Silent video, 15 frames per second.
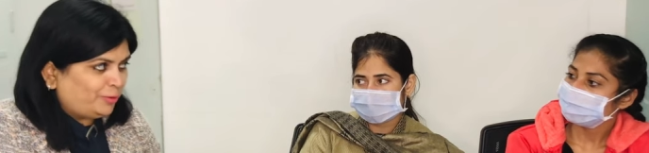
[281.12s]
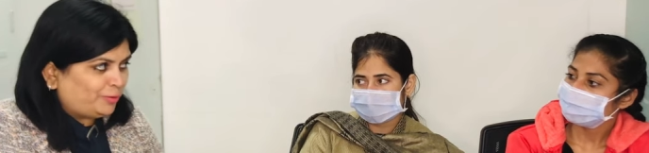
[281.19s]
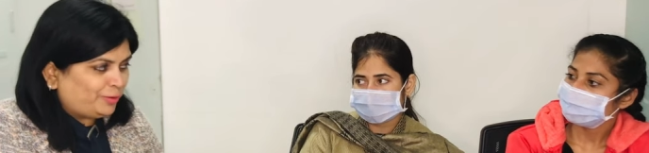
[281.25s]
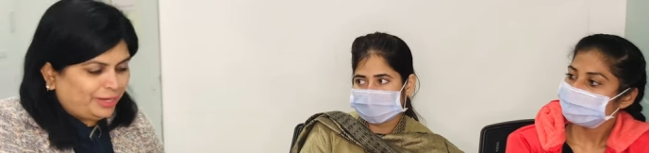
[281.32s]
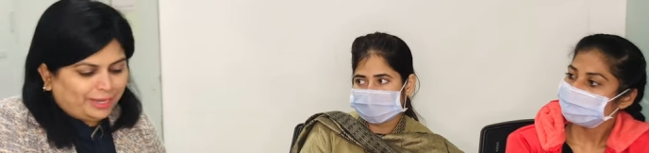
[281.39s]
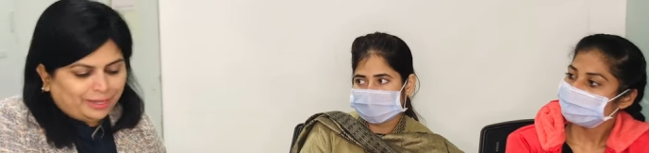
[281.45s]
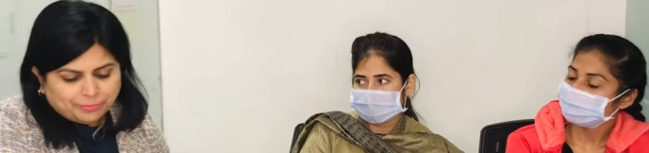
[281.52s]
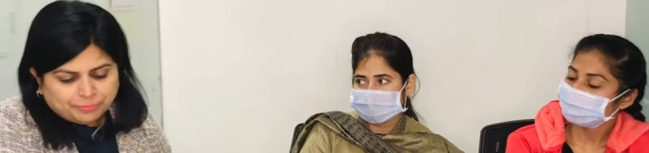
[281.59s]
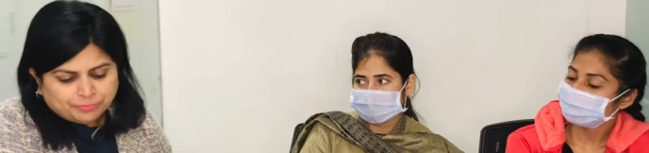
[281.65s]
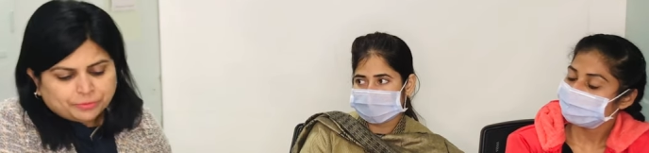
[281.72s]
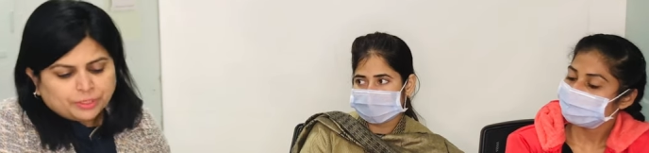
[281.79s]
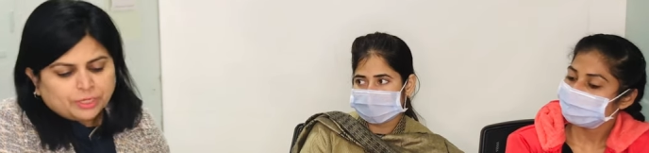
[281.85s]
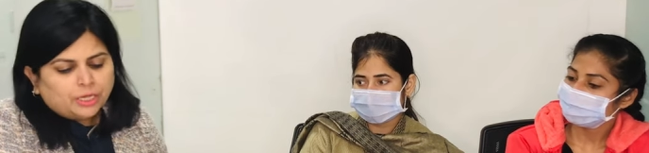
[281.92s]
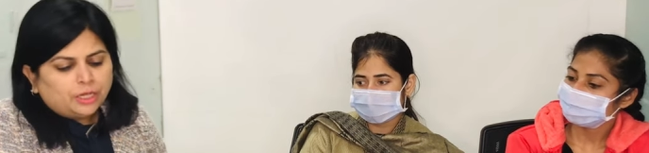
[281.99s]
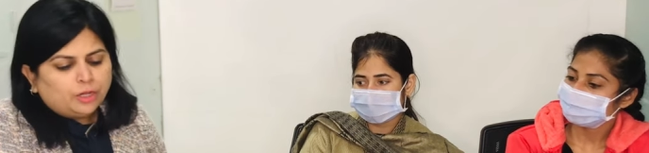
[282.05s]
Speaker 1: okay?
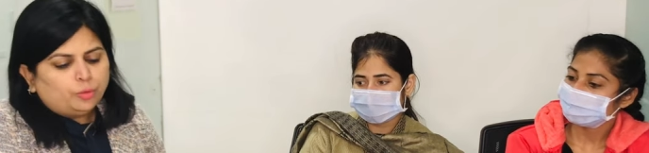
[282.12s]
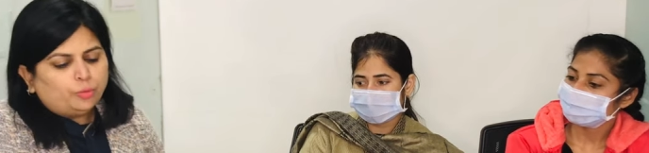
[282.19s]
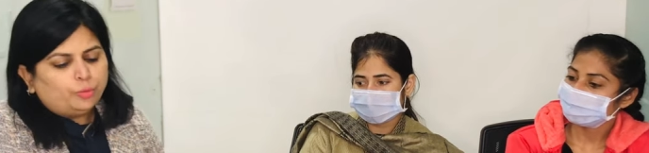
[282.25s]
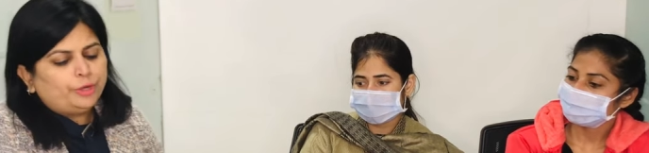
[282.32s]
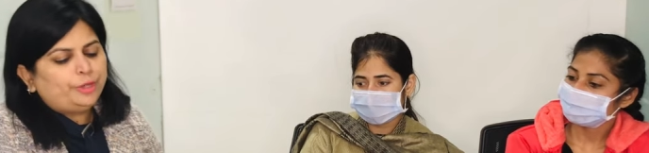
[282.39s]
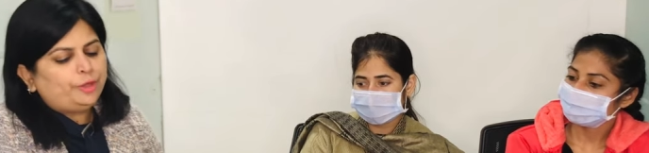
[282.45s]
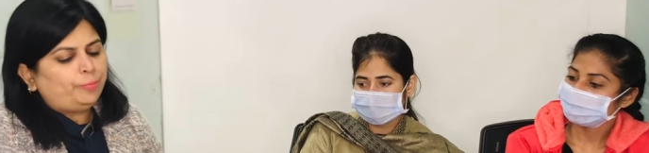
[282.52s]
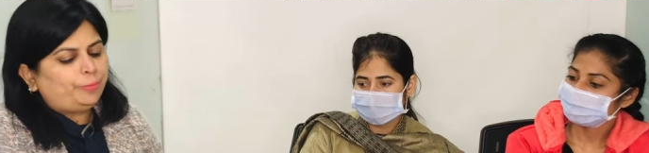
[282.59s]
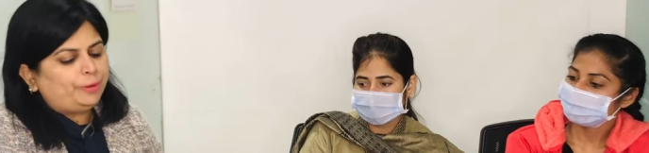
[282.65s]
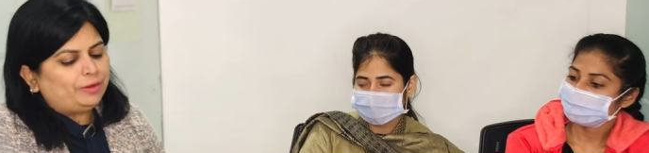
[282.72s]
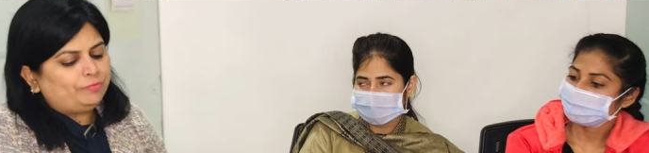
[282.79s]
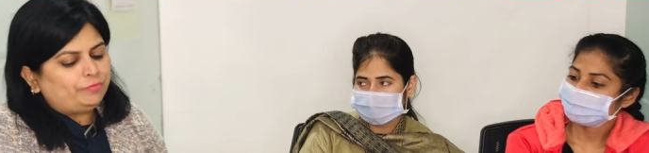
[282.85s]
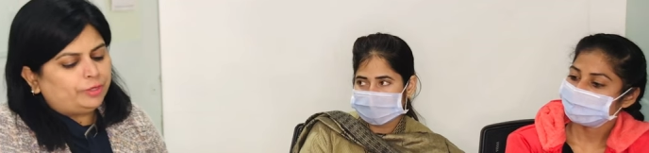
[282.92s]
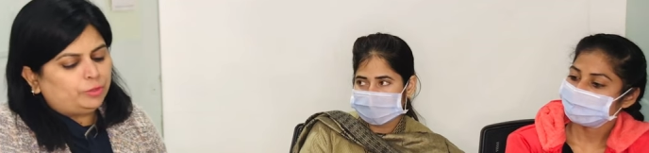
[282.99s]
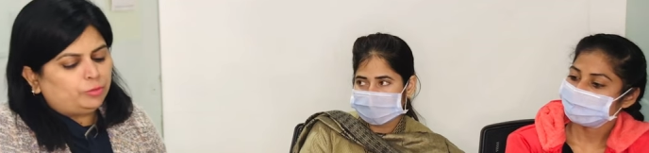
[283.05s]
Would you
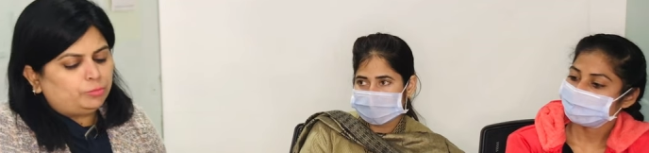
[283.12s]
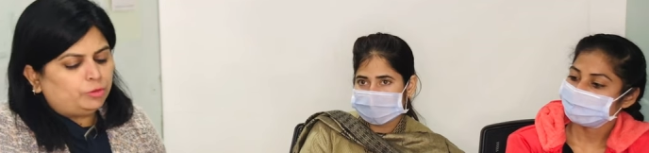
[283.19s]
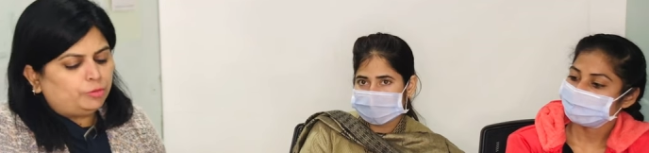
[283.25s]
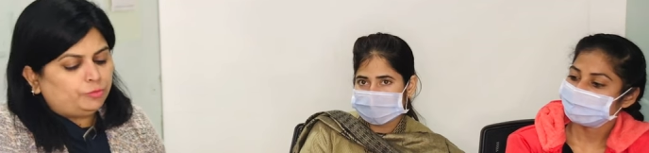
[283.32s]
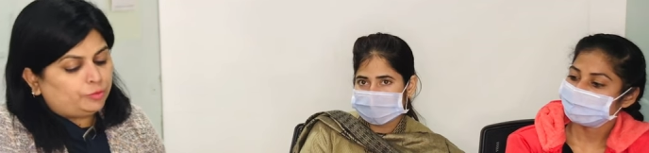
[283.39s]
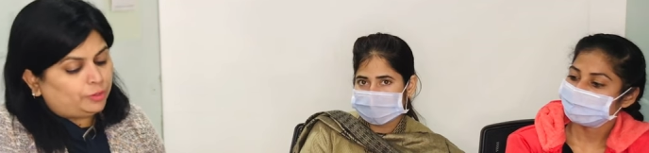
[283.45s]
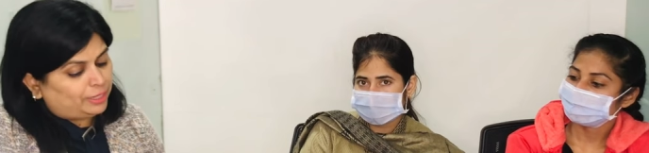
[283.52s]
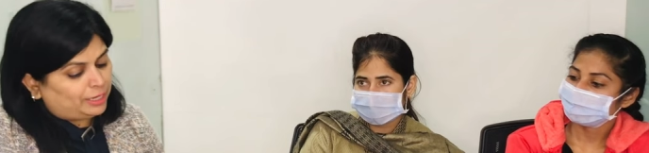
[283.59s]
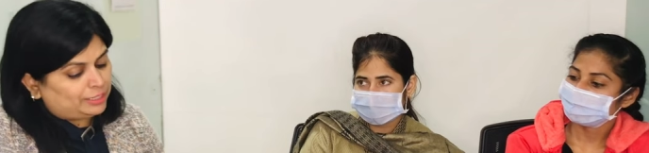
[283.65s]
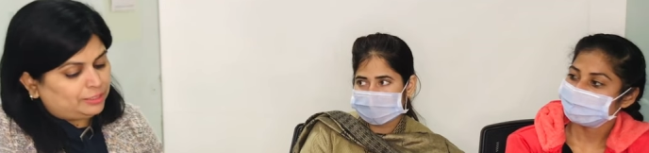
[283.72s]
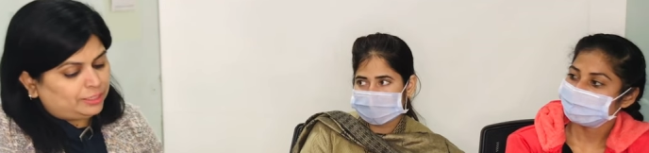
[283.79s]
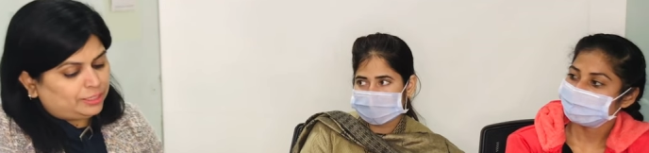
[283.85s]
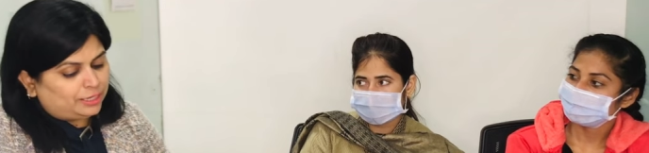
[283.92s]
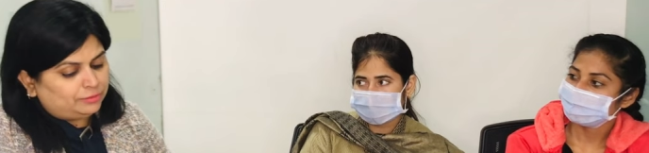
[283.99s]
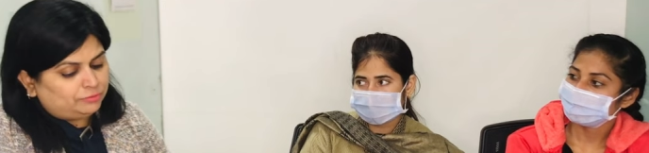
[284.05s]
prefer to move to
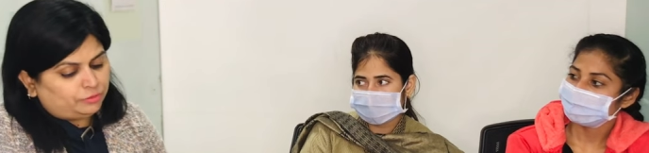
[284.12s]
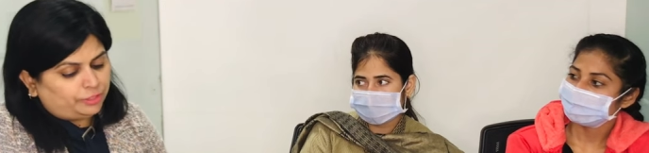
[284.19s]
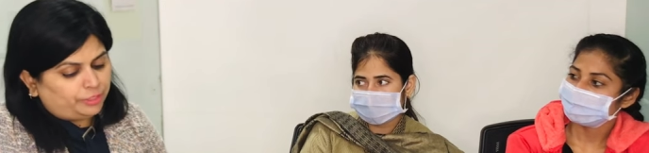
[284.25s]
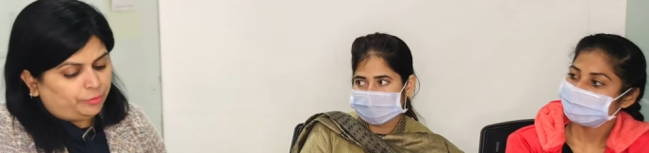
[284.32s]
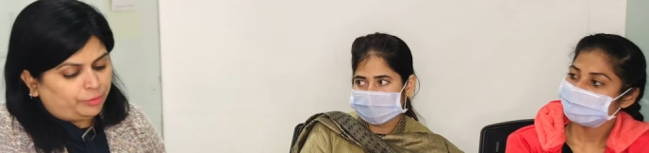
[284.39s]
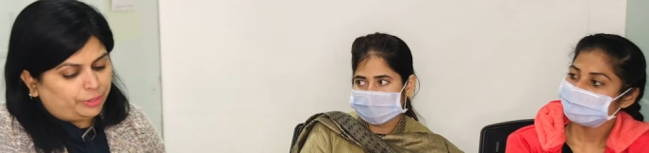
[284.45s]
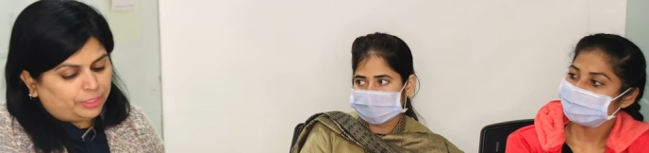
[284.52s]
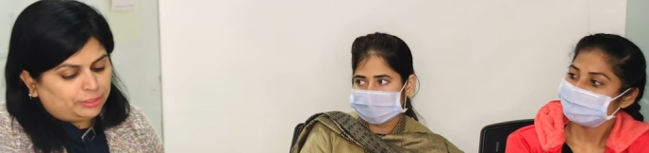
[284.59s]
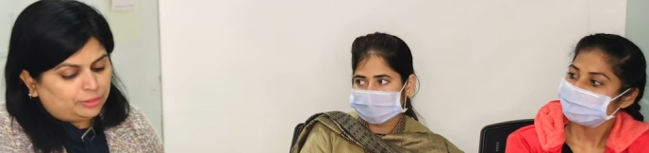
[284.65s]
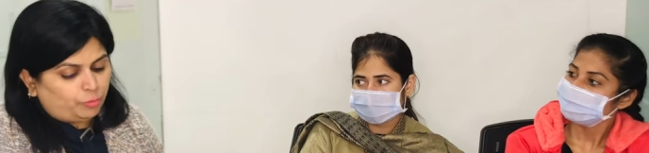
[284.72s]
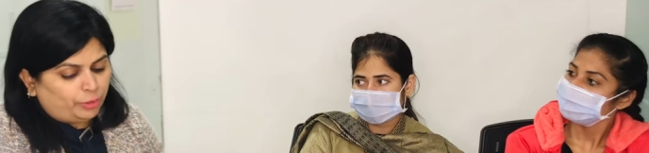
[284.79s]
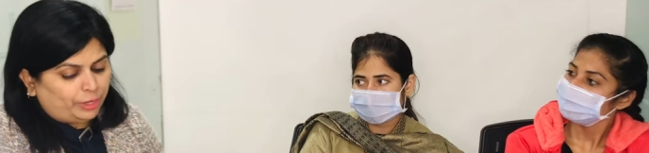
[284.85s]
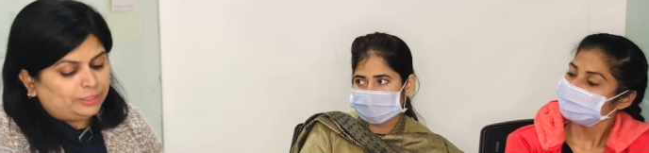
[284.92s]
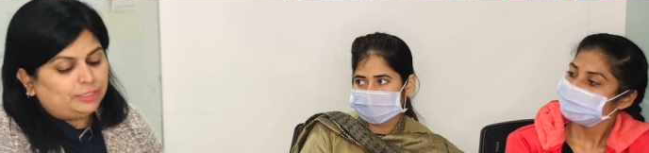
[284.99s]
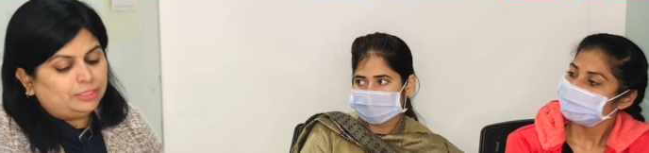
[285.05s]
another country where the weather